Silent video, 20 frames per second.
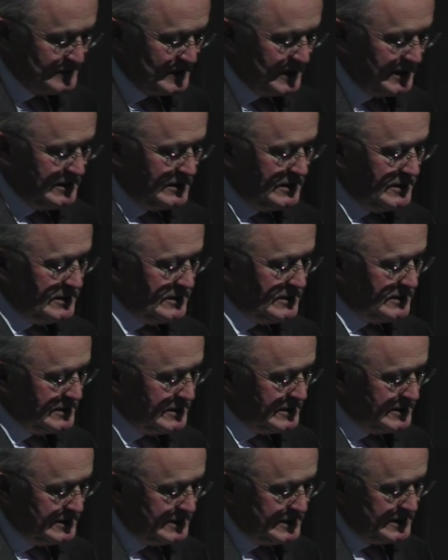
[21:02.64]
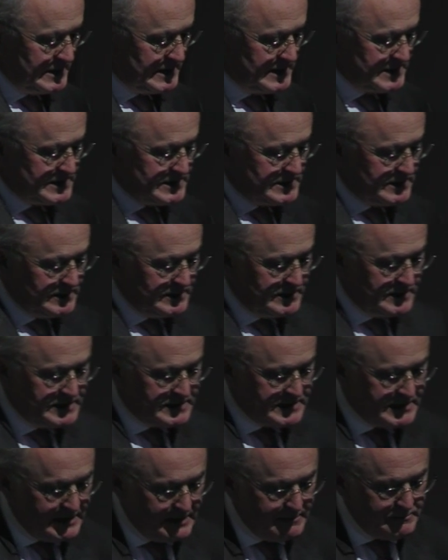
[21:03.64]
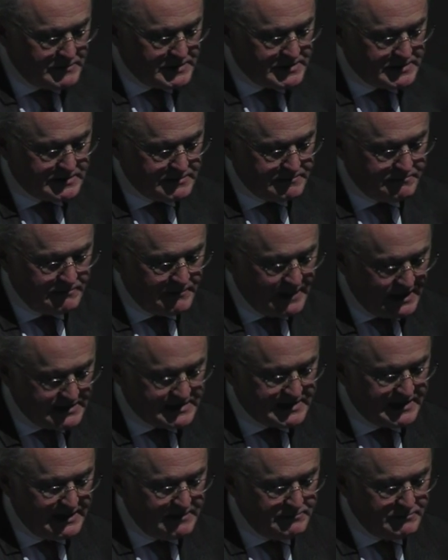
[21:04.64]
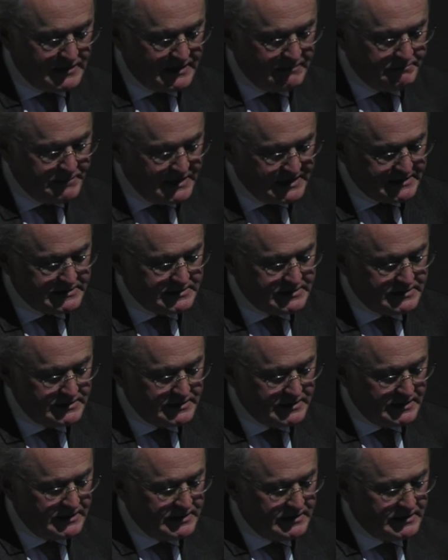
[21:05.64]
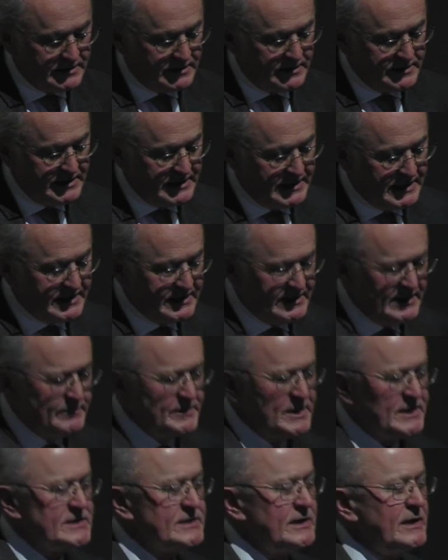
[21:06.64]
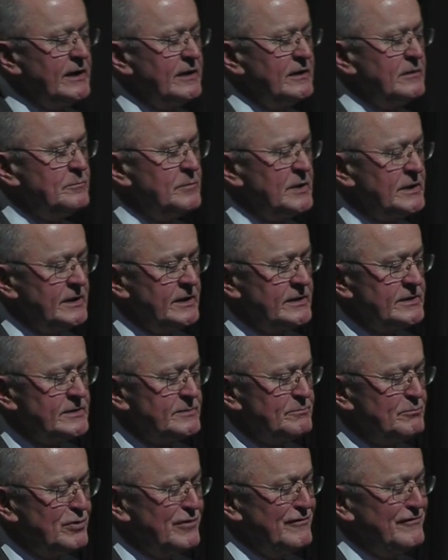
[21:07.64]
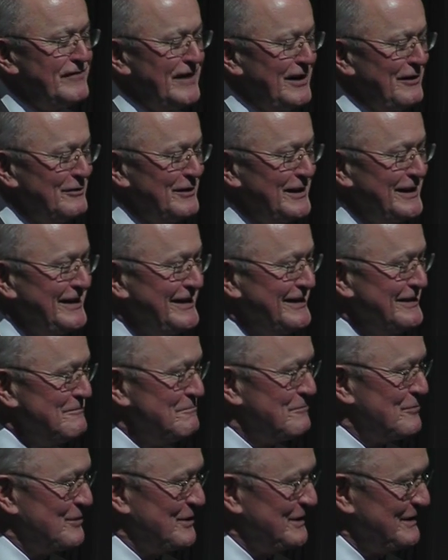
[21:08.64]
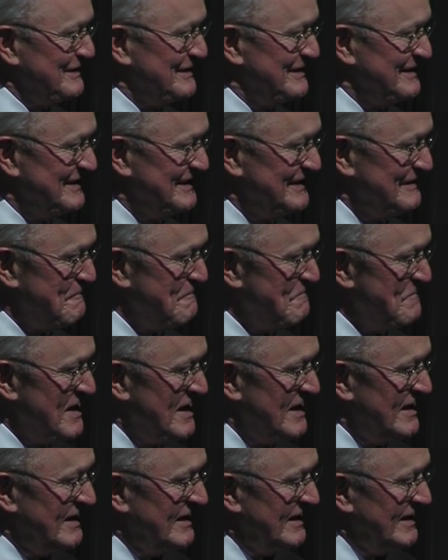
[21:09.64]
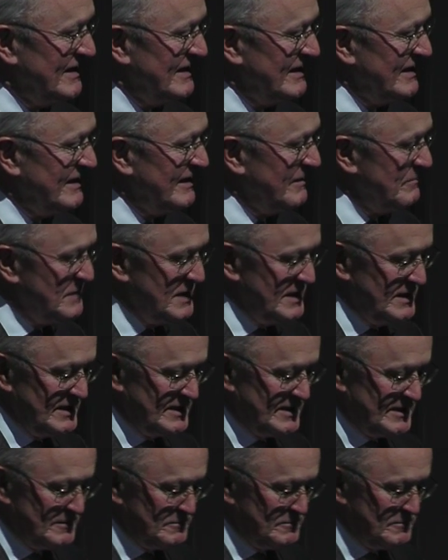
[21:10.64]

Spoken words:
and this may seem a bit on the academic side, but it's profoundly important. Let me